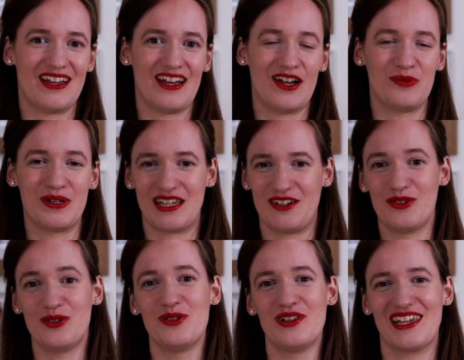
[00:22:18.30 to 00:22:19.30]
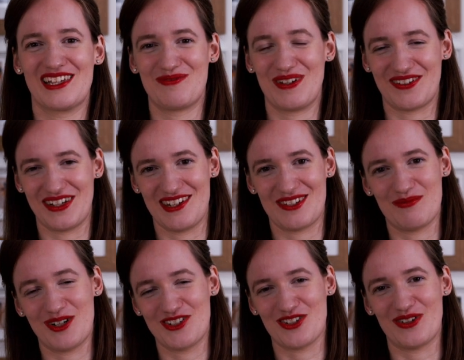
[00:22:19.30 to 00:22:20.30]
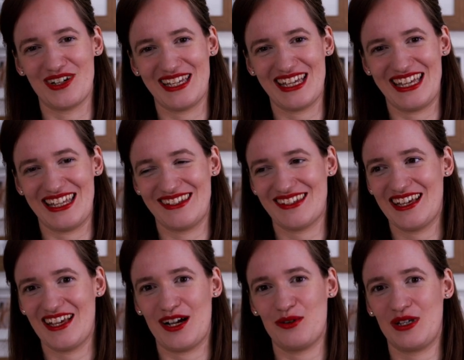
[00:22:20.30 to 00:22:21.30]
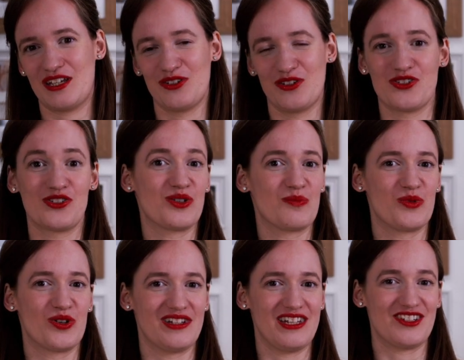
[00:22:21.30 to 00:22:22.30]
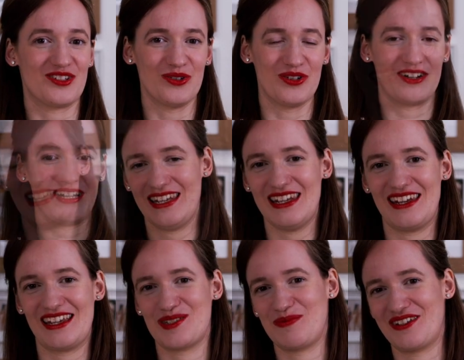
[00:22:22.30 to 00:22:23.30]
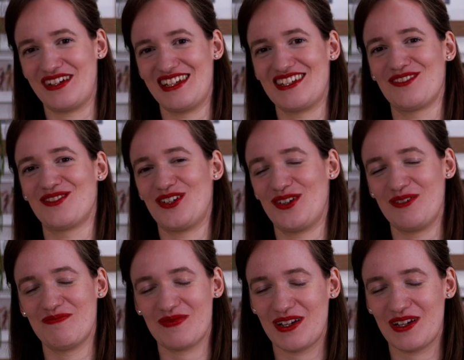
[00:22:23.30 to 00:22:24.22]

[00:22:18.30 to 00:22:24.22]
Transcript: how we can all experience more joy and how we can also support each other in that experience of joy.